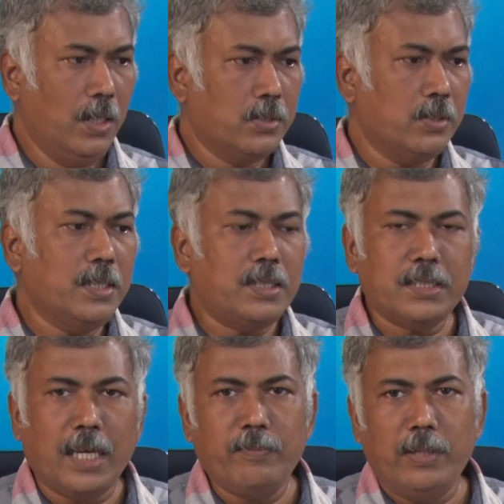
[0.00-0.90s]
So, this
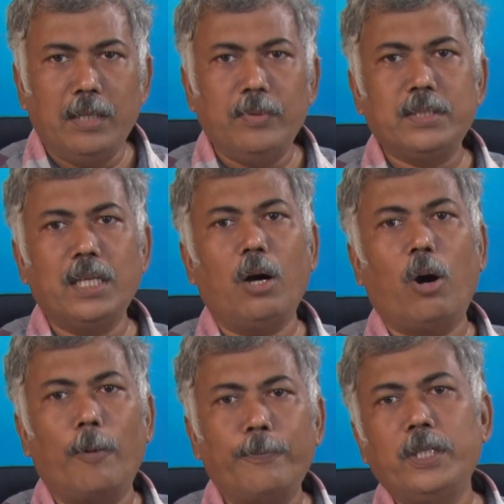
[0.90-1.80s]
is I believe is a
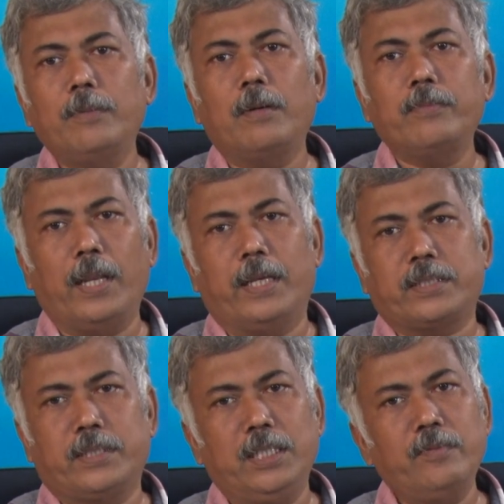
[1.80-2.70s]
optimum
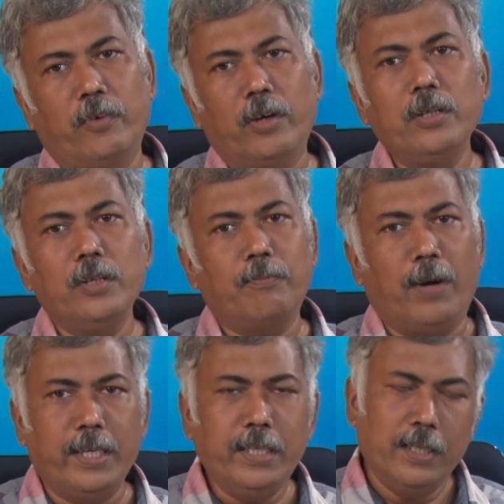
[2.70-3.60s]
clustering for
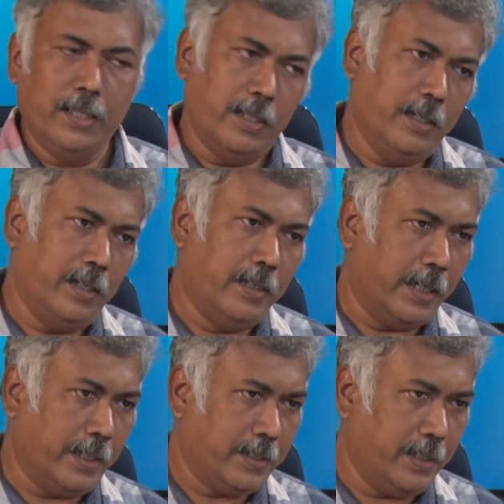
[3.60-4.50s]
my uh,
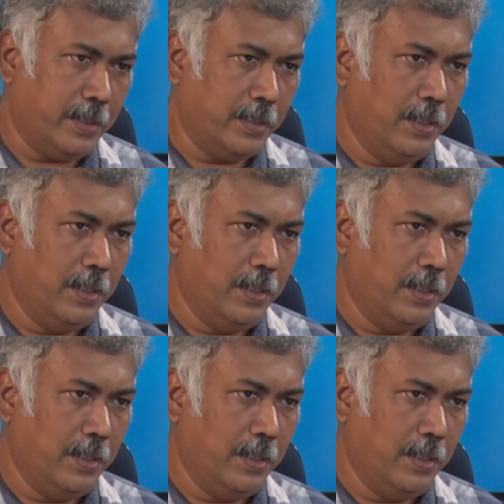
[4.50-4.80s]
data set.